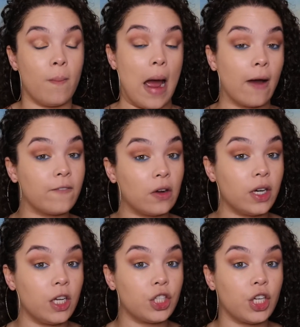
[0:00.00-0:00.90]
matte
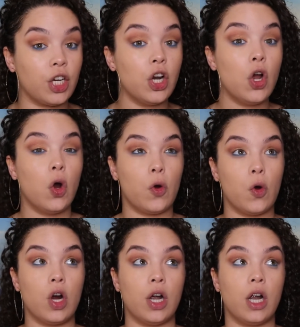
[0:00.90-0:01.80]
foundation,
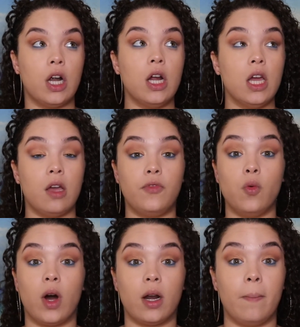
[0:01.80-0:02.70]
or if
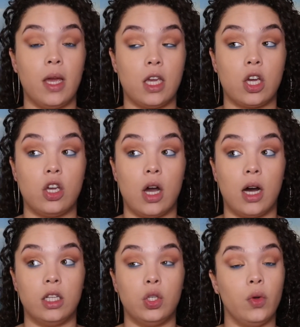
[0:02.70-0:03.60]
you want to make
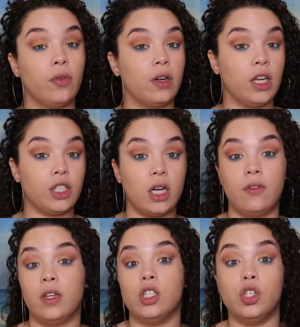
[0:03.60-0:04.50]
a dewy foundation
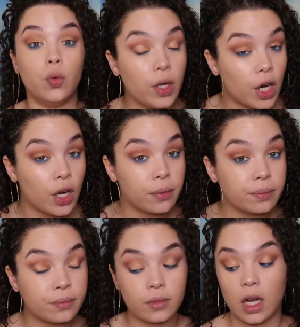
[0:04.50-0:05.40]
even dewier,
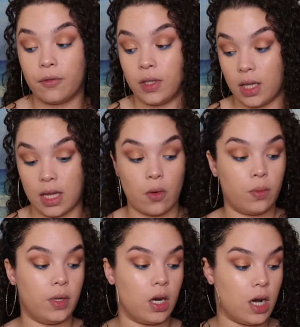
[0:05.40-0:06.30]
I feel like that
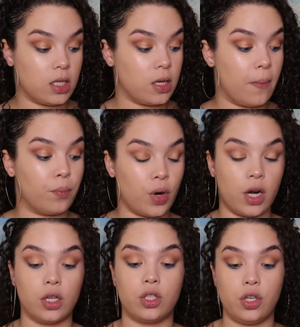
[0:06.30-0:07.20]
would be an awesome
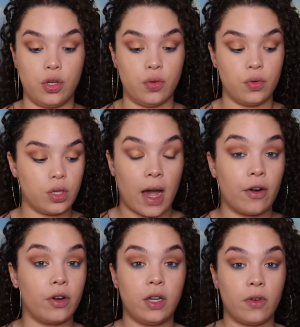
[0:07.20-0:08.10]
product to use. I
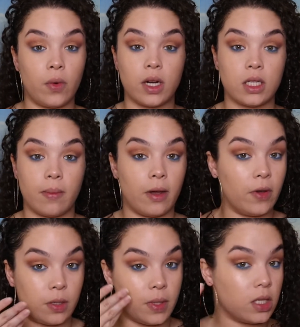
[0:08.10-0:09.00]
don't even want to set my
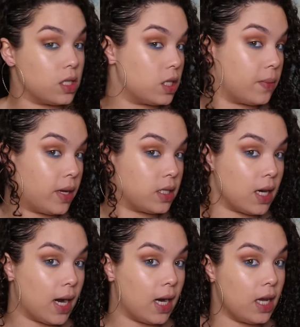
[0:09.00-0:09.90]
face because of this
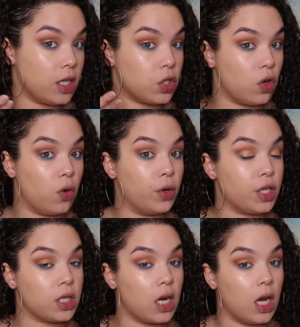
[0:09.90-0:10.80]
amazing highlight, so we're
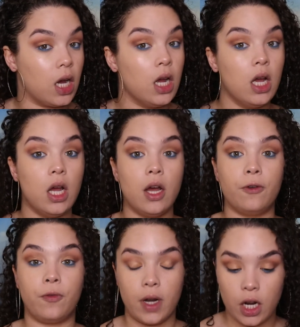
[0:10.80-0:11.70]
just gonna
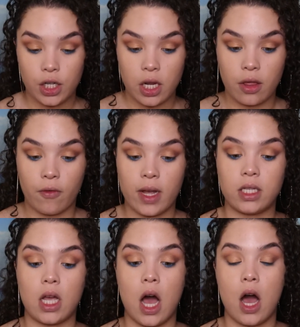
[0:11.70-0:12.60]
finish the
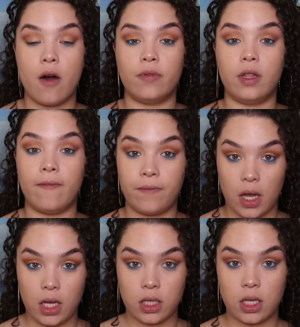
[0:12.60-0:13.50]
rest of the
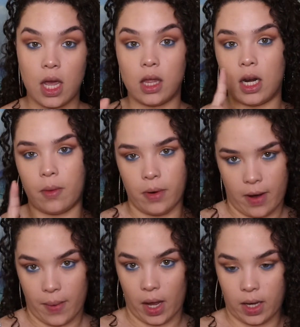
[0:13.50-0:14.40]
face and then I'll be
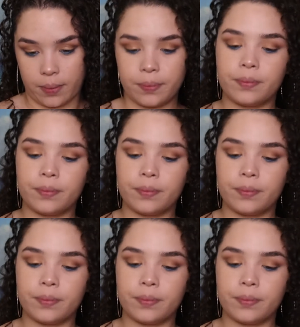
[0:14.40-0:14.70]
right back.